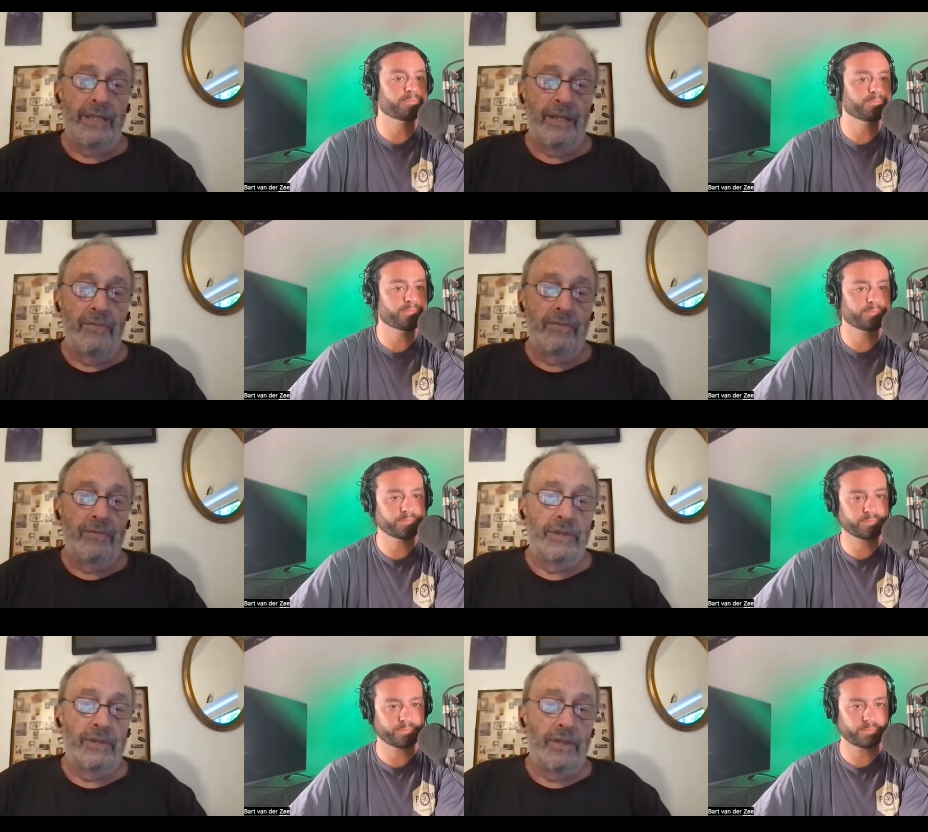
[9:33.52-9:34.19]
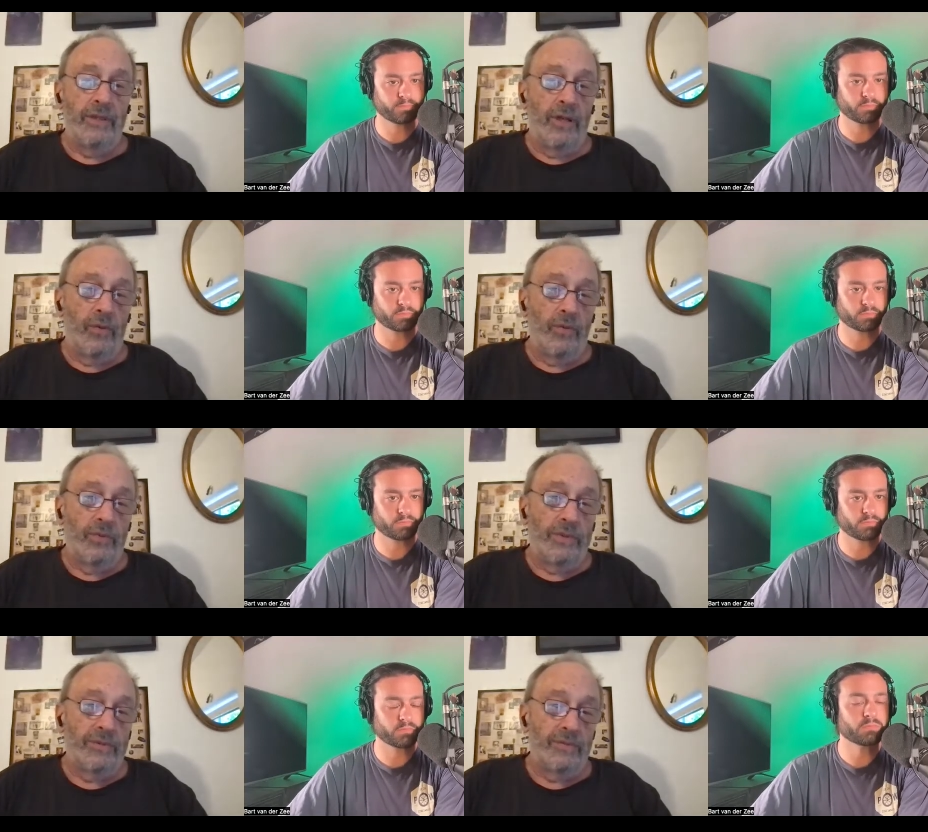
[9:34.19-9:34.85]
Speaker 1: he was, you know,
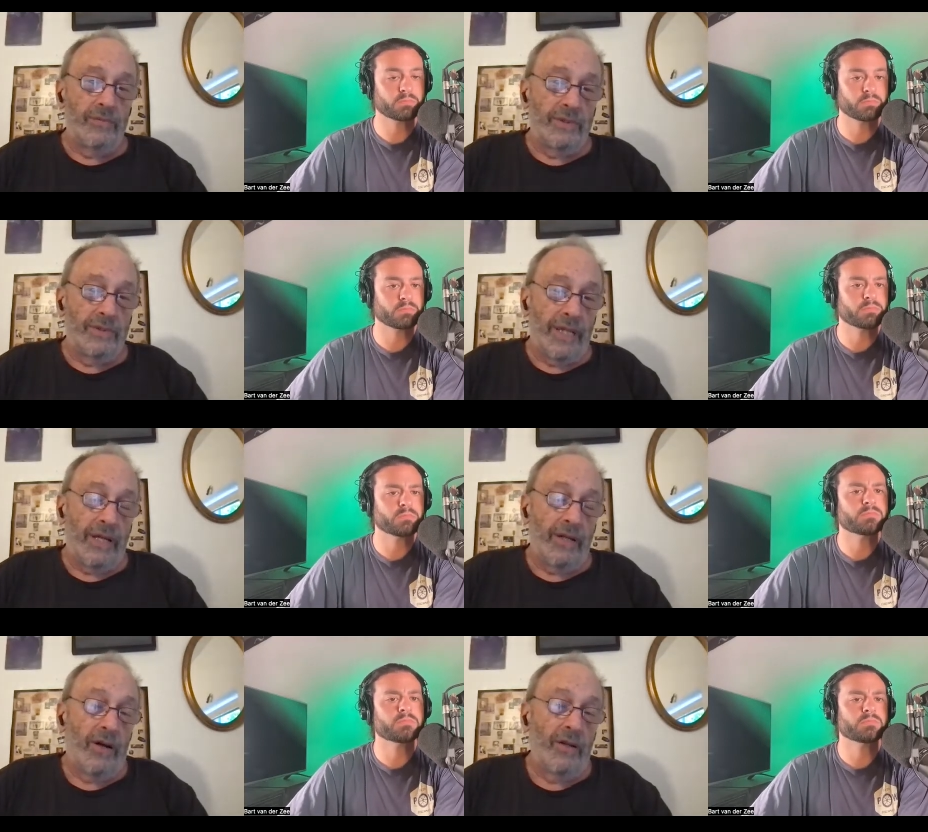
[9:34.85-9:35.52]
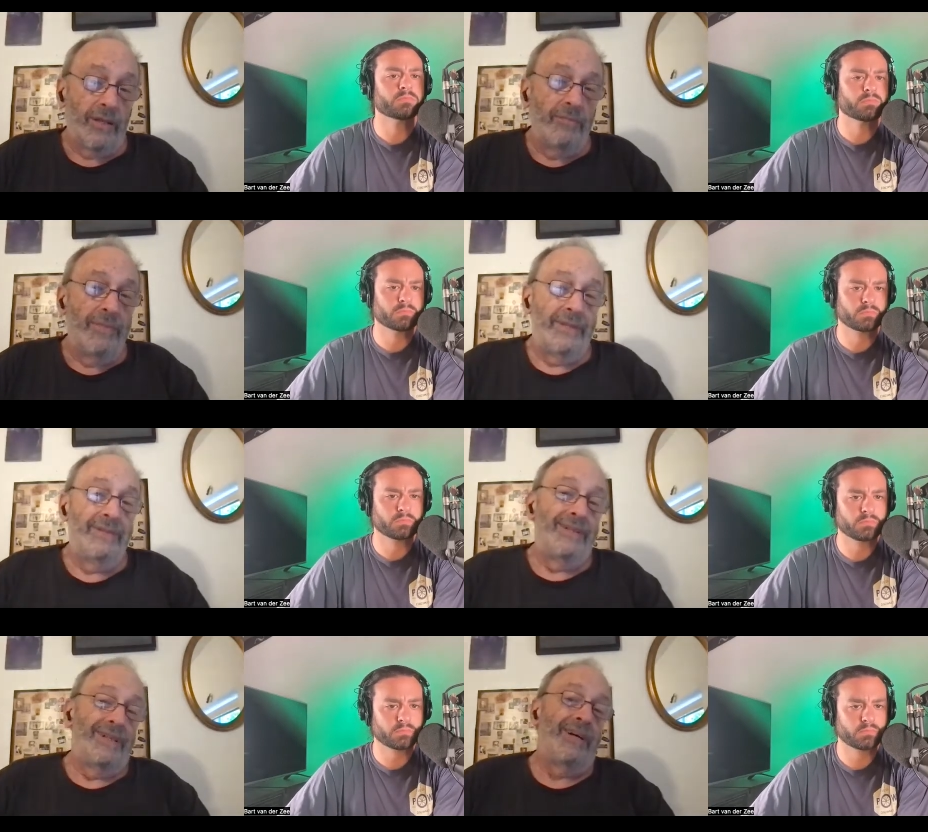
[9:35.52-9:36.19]
was they called him
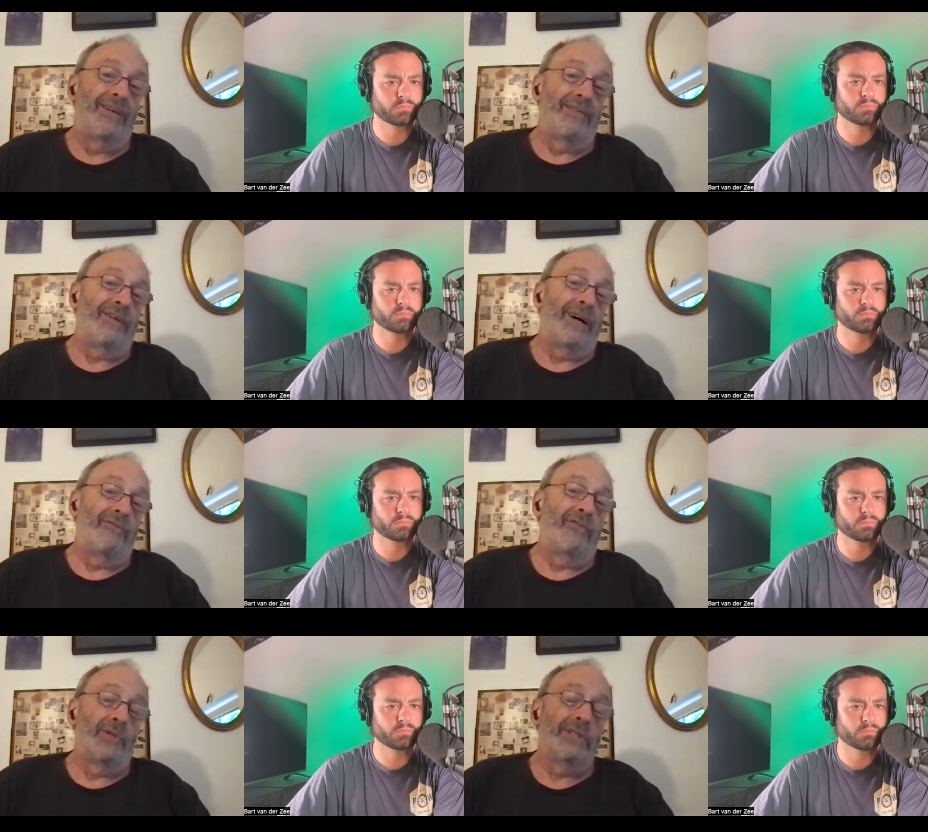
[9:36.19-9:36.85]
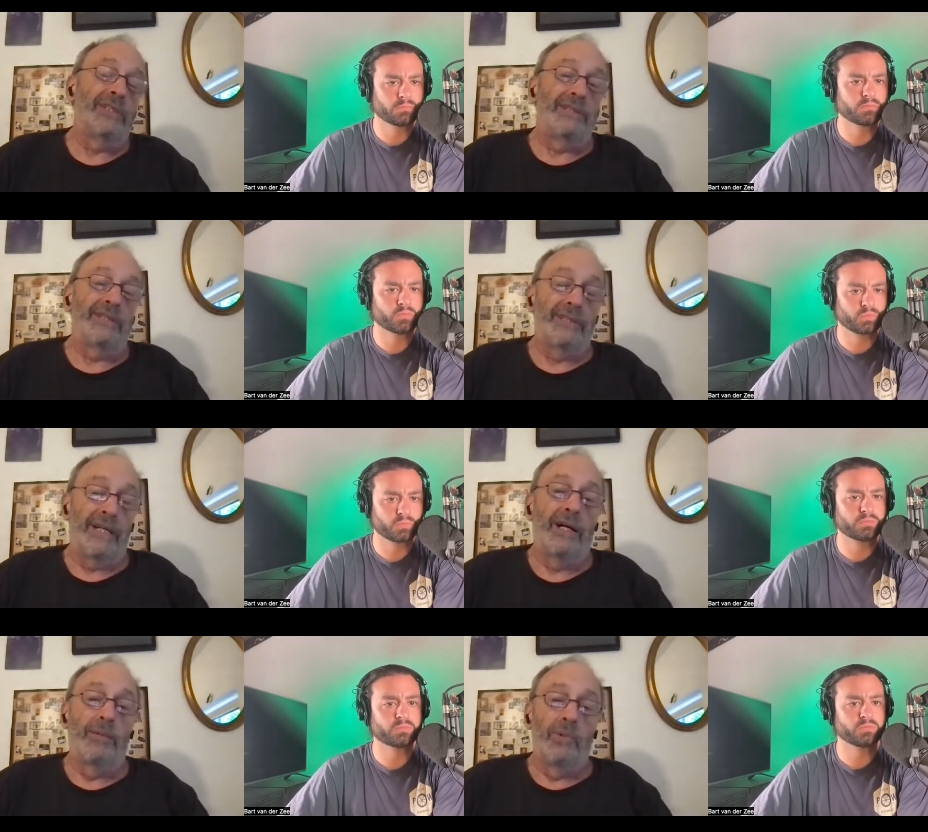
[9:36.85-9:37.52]
unfortunately, it's a
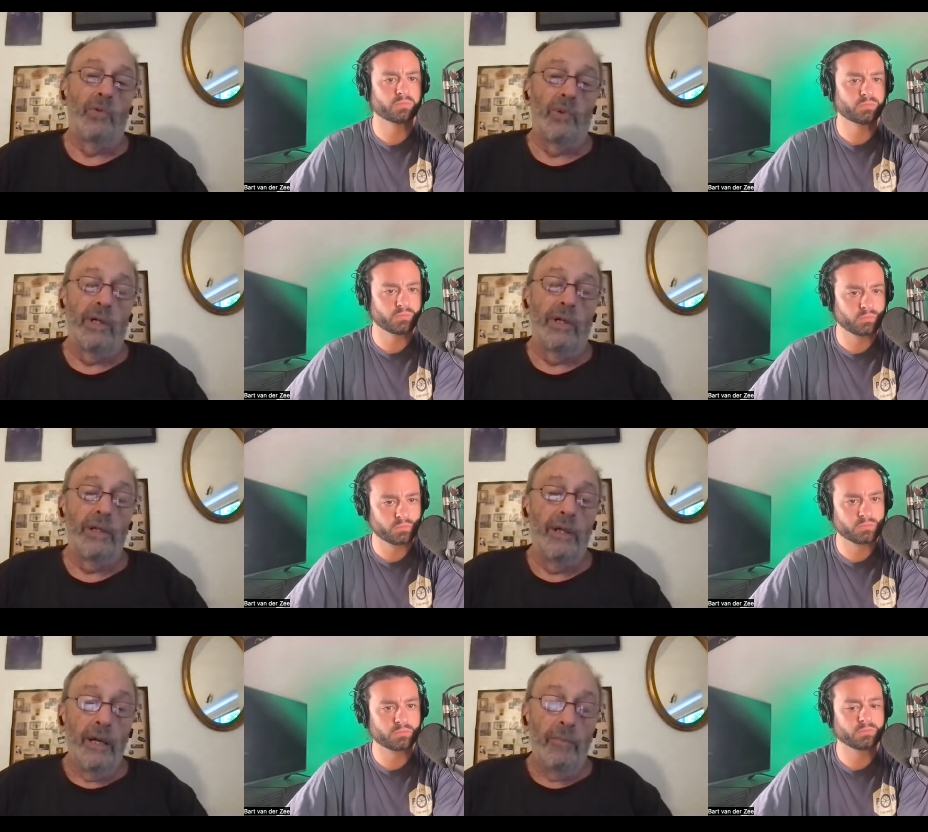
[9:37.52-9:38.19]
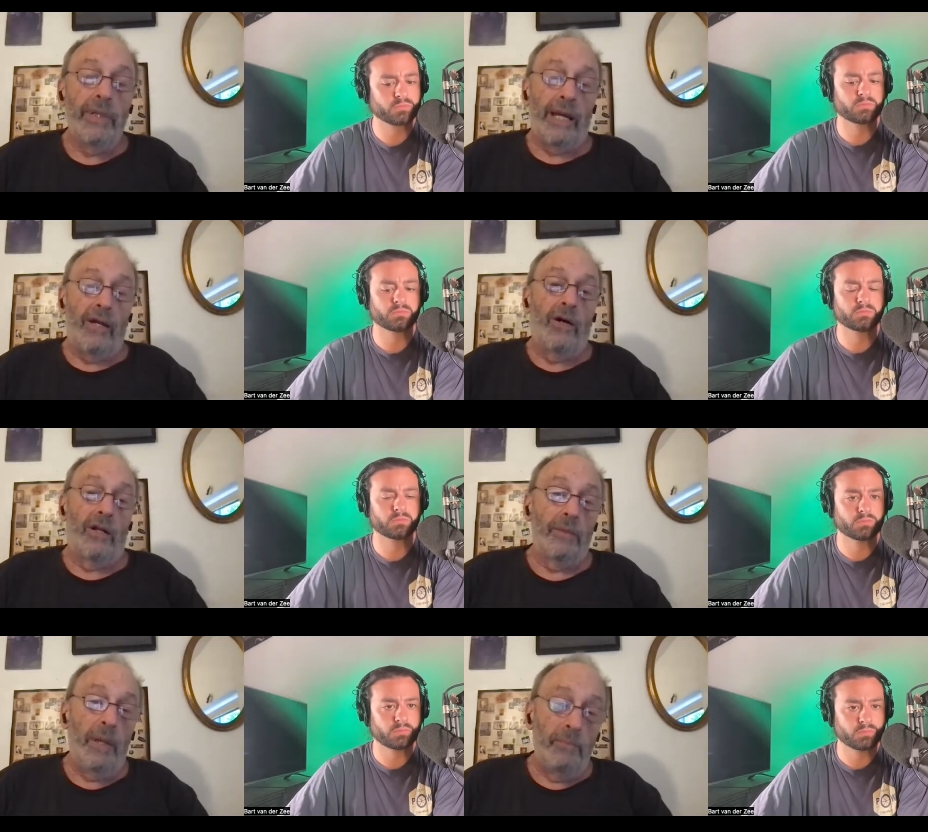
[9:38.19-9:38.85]
terrible word, but they
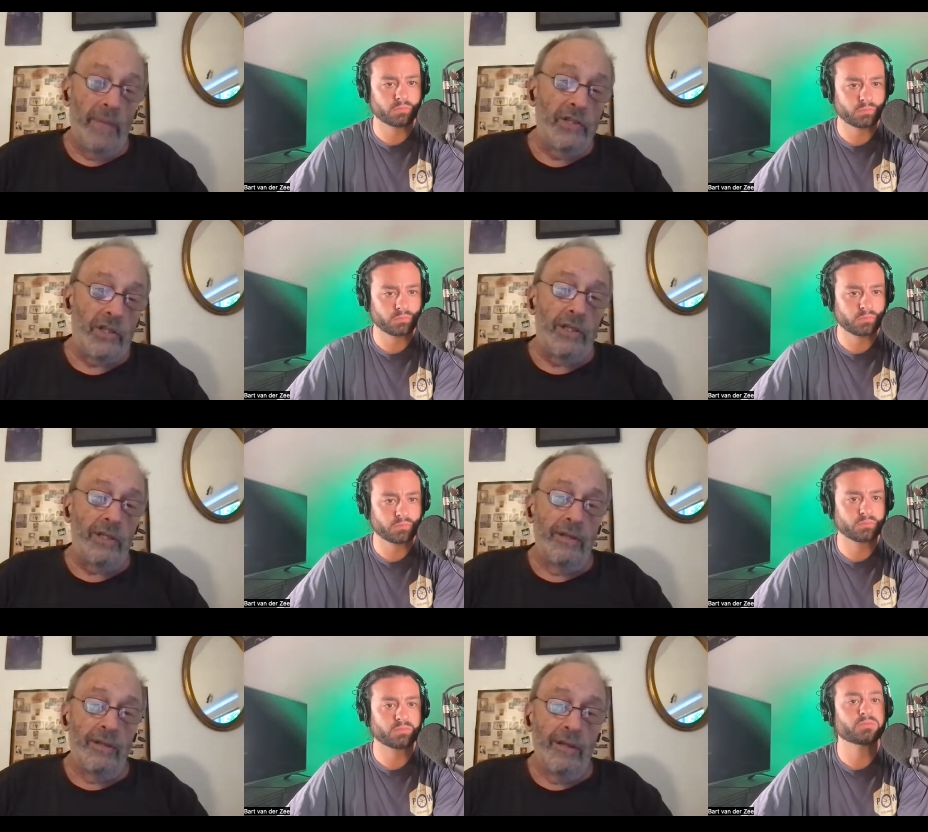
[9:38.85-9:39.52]
called him a midget.